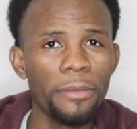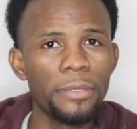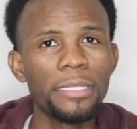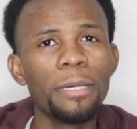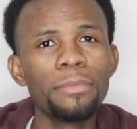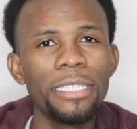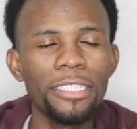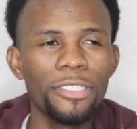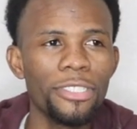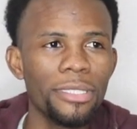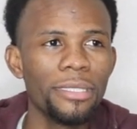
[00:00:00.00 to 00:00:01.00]
some
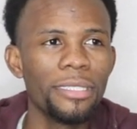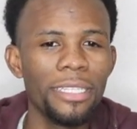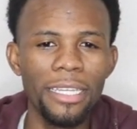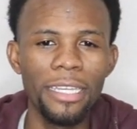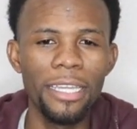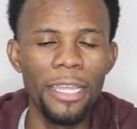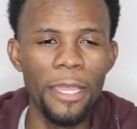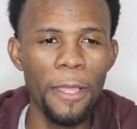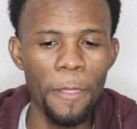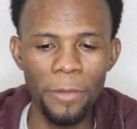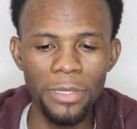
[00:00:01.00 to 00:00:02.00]
teachers
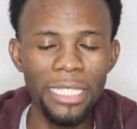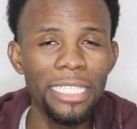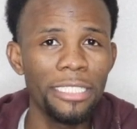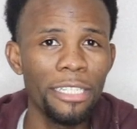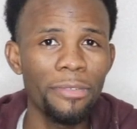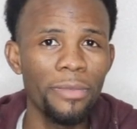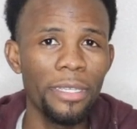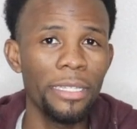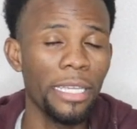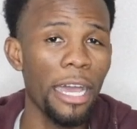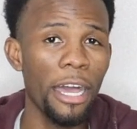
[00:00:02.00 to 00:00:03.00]
teach differently
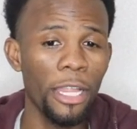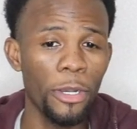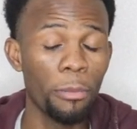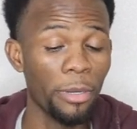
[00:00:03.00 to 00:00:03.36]
than how I learn.